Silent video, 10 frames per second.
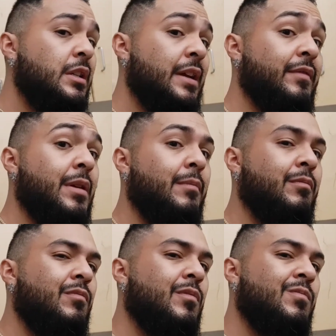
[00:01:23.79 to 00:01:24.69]
to give
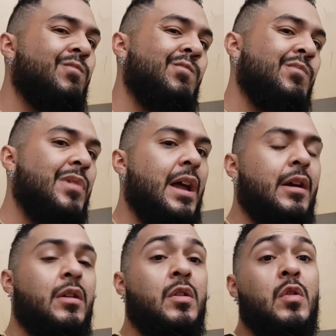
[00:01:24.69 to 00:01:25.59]
them
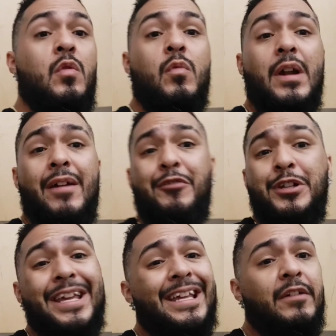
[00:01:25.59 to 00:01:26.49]

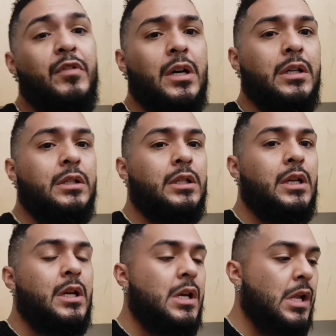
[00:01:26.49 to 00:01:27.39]
whatever they give
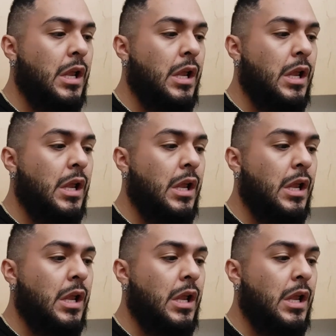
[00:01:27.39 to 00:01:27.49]
us?